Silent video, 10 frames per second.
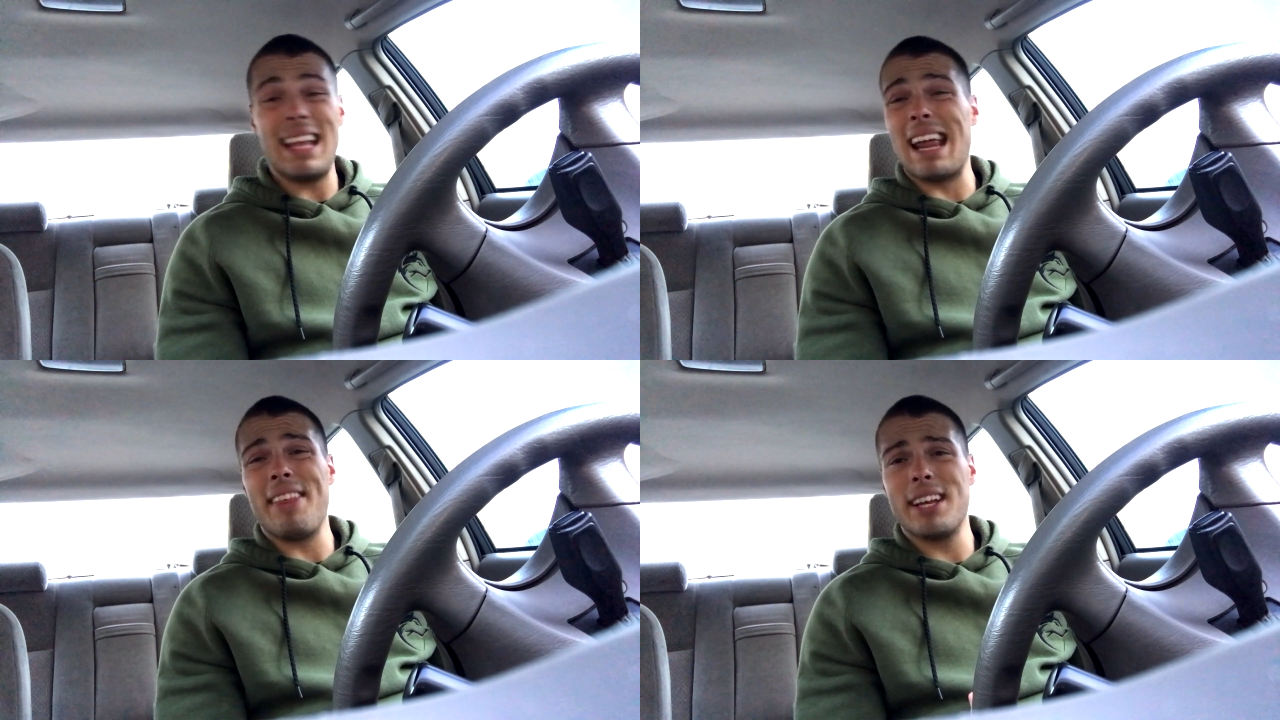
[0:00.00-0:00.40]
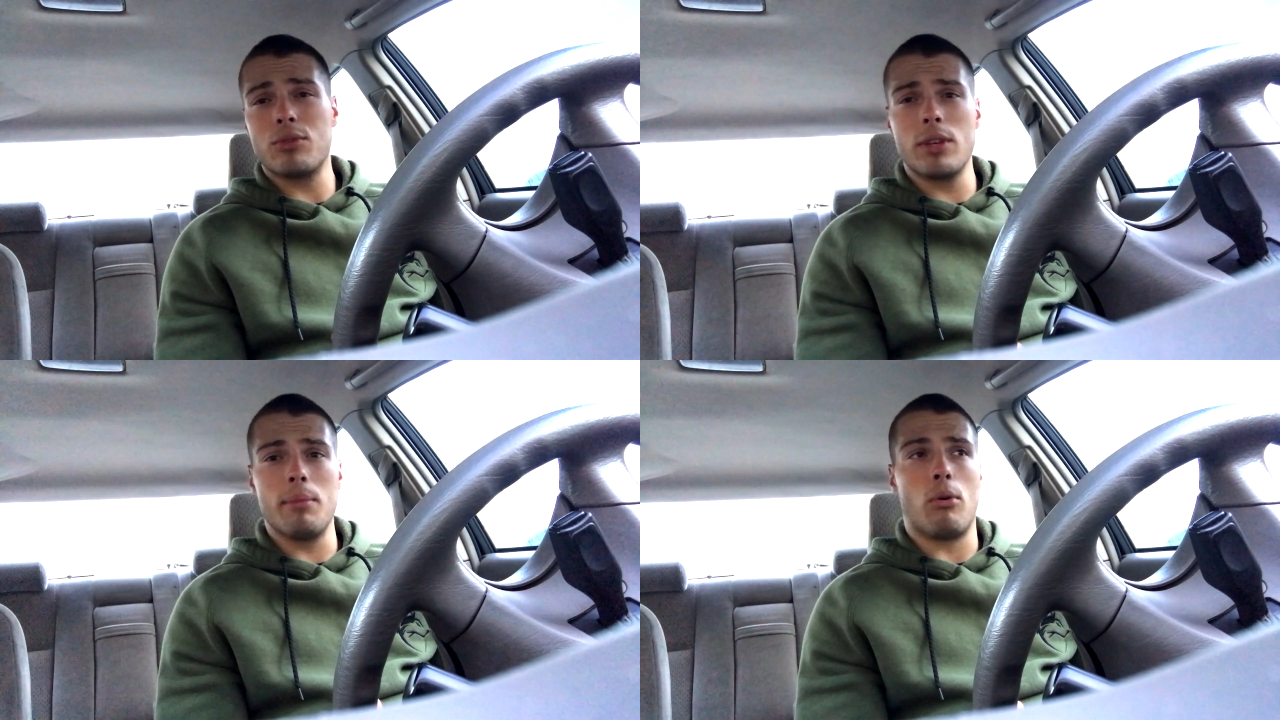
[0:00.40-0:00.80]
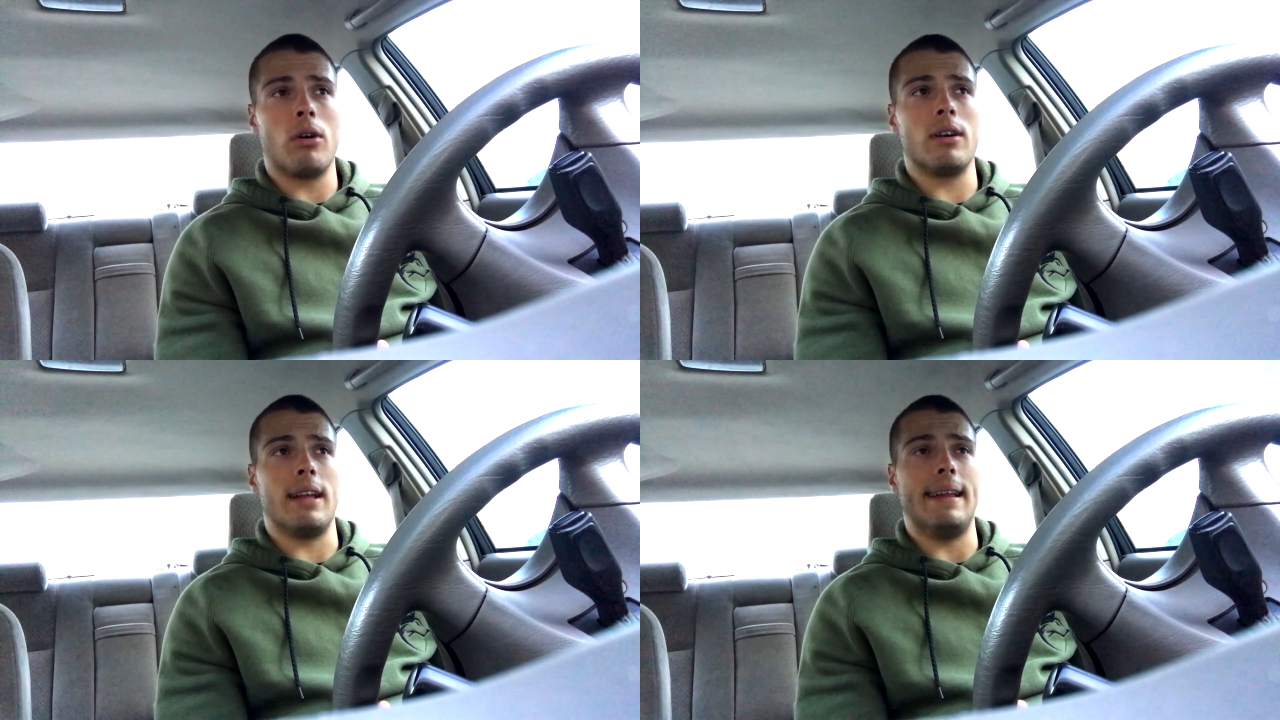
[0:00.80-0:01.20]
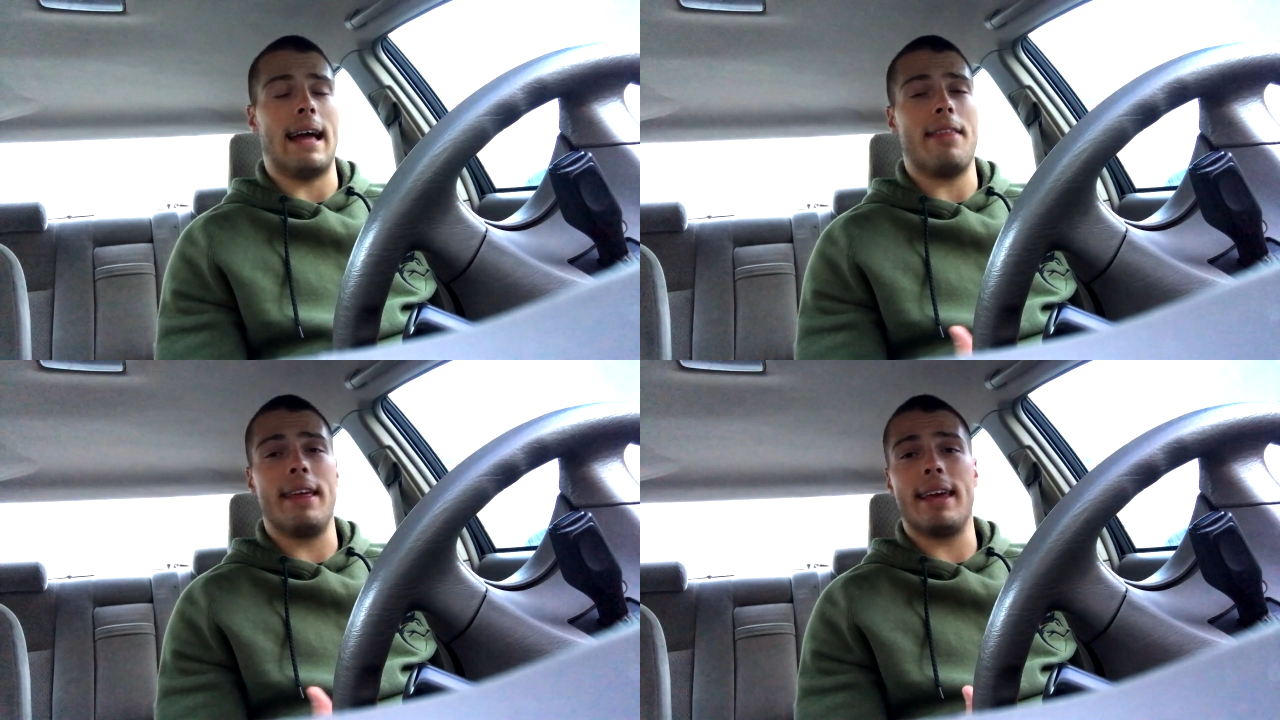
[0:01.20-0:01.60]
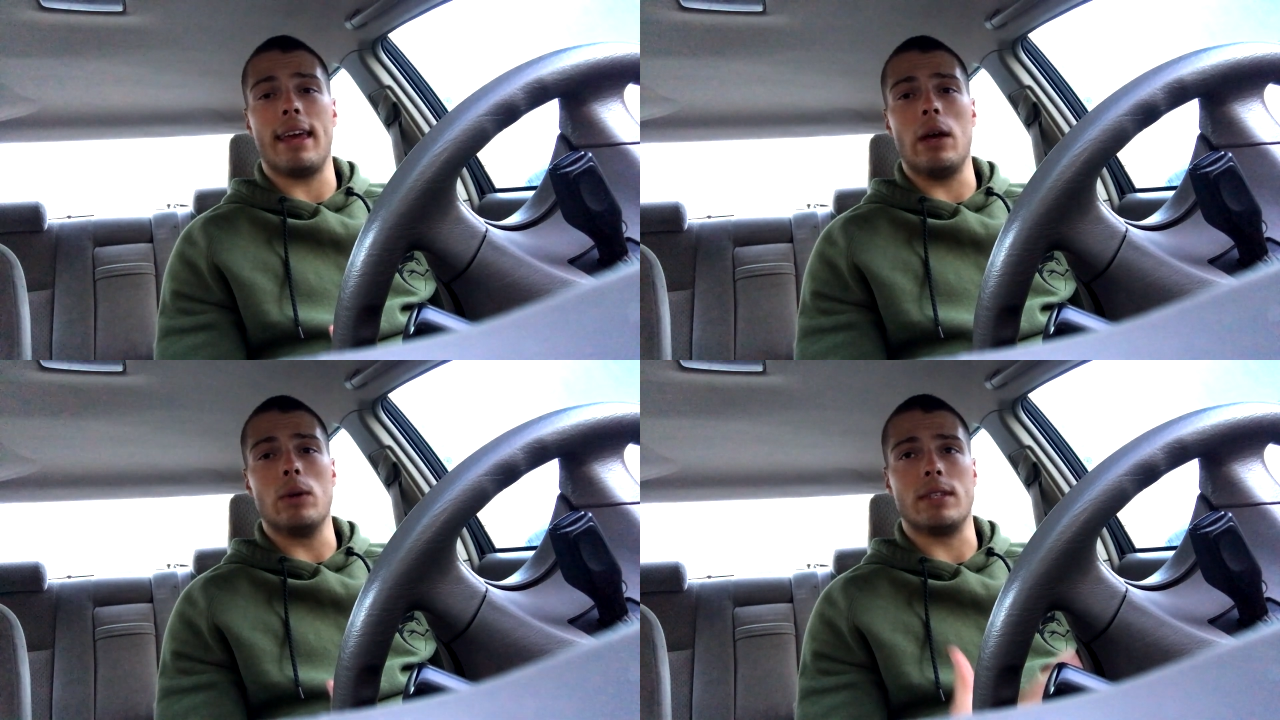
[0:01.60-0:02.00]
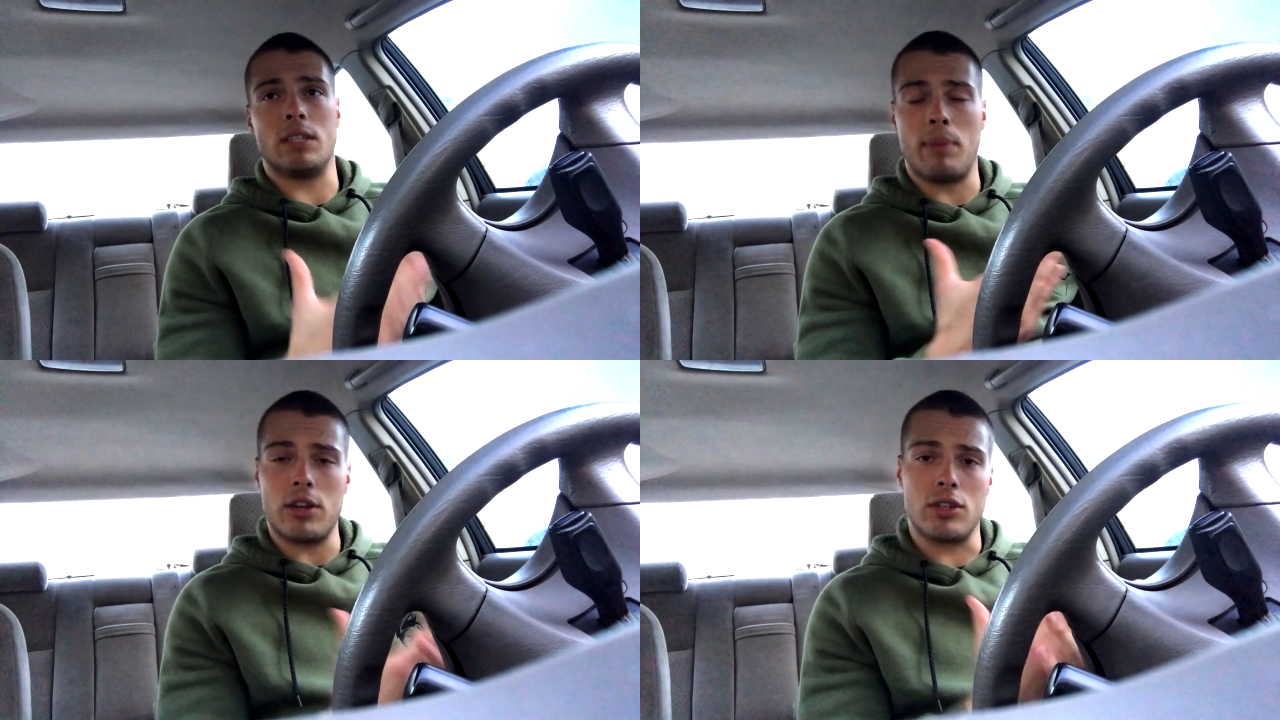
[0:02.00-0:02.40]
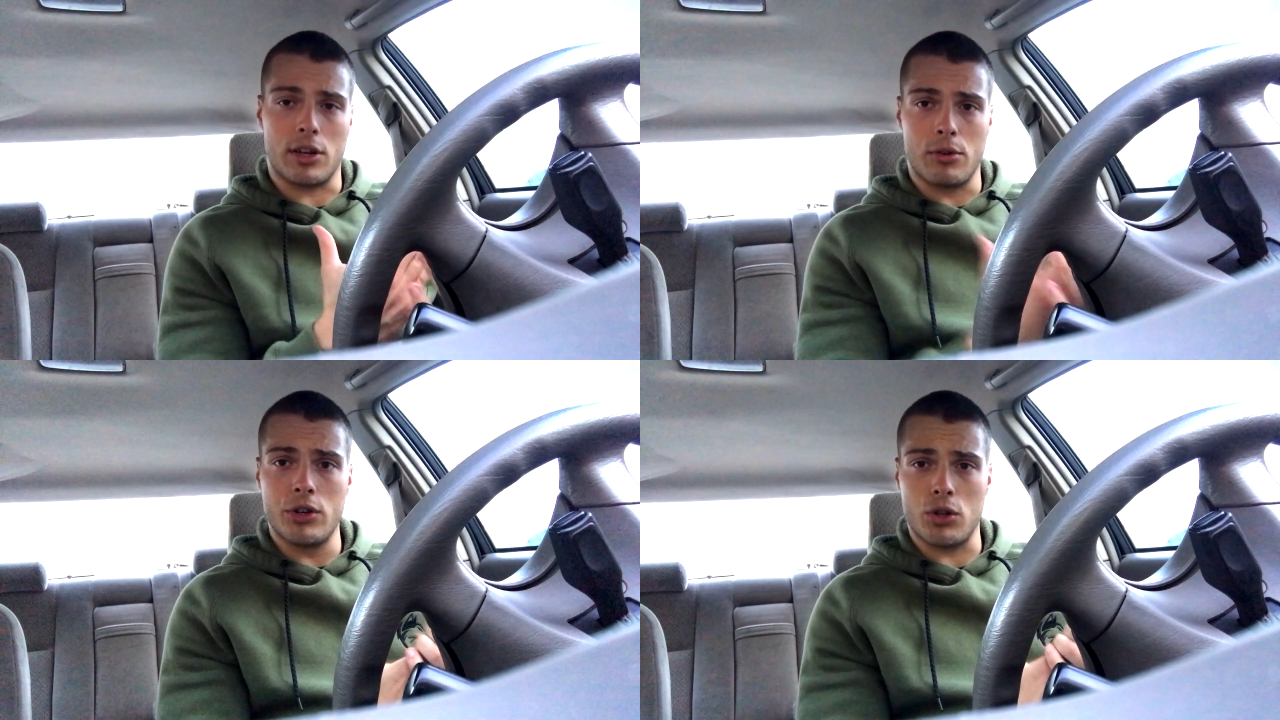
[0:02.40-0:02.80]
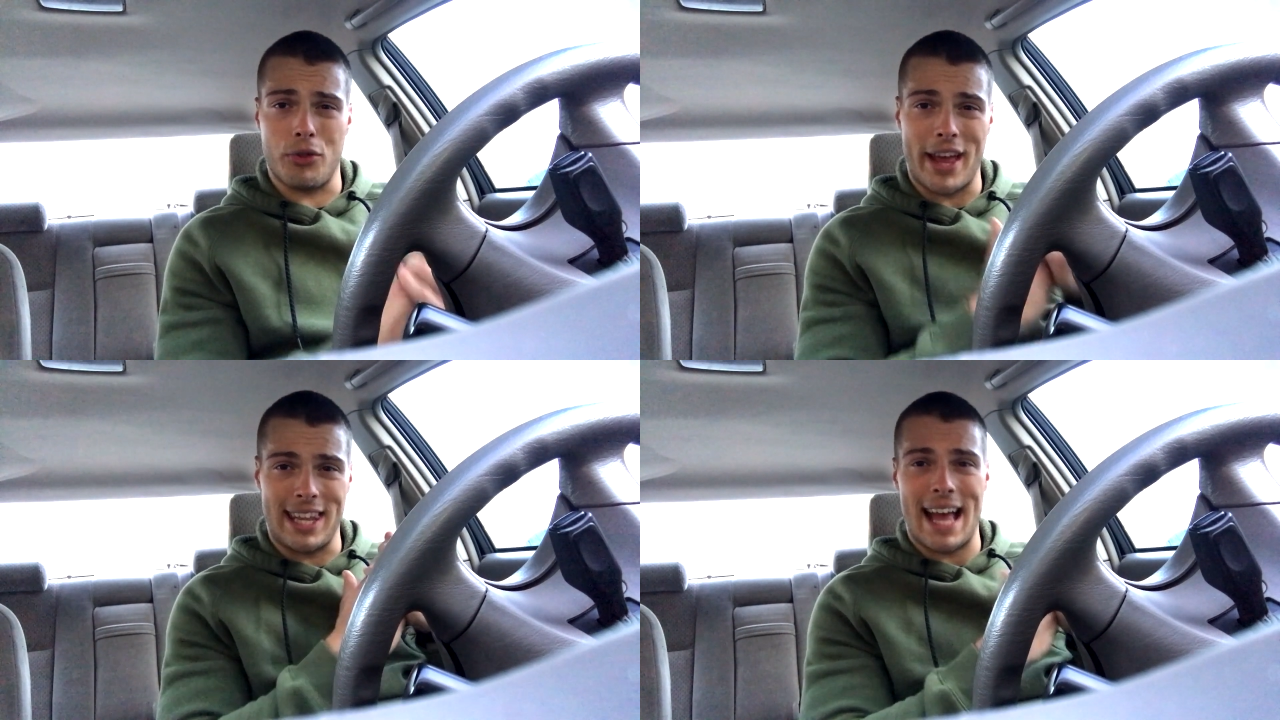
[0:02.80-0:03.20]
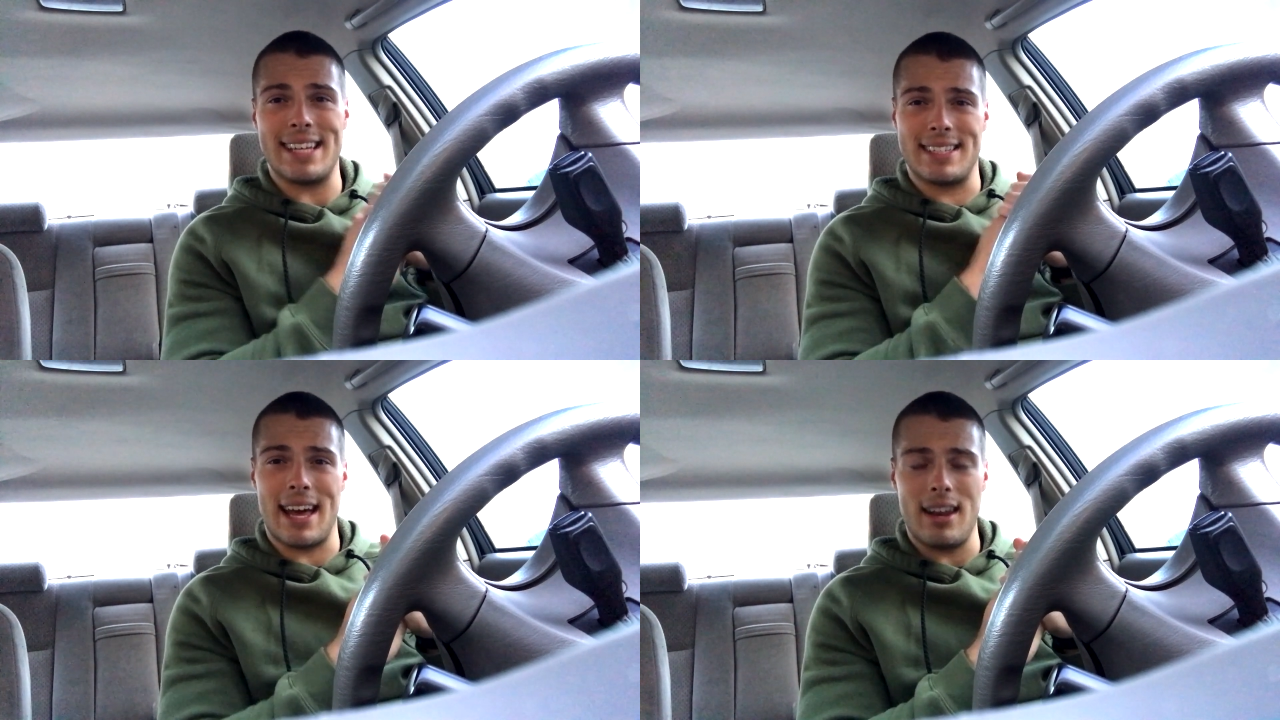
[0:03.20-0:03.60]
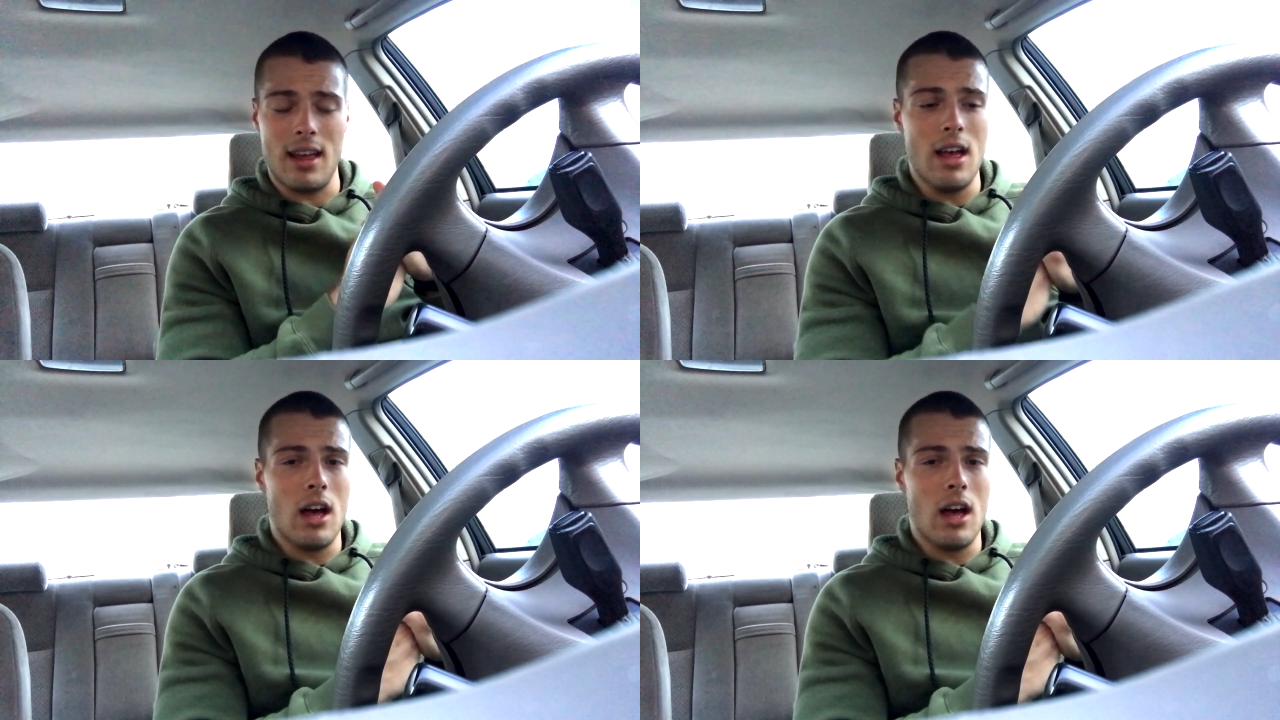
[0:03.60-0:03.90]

I think it's really important, and I think it was especially crucial, that last set